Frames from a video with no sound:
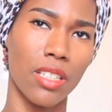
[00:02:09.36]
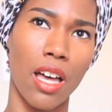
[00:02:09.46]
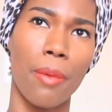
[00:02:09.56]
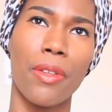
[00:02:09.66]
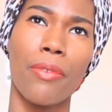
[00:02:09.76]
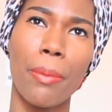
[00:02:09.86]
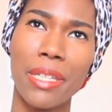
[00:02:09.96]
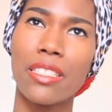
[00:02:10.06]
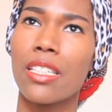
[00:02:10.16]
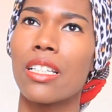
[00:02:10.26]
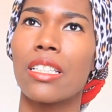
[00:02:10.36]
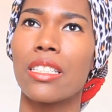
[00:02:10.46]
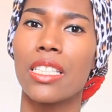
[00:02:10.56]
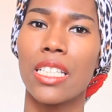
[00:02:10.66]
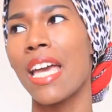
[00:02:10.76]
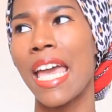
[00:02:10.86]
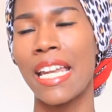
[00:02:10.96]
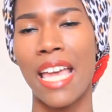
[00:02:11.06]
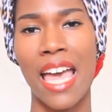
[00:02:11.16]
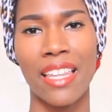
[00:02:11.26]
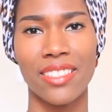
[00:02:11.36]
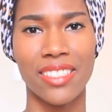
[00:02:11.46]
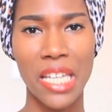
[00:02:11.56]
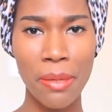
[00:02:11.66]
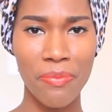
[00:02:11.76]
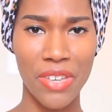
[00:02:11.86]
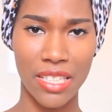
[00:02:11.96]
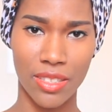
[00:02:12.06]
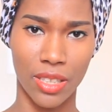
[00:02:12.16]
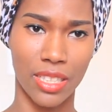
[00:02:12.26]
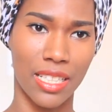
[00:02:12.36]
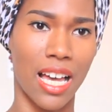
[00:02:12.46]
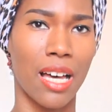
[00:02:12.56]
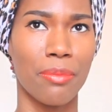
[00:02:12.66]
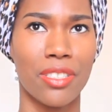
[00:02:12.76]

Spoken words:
the Remington, and it had steam vents on the top.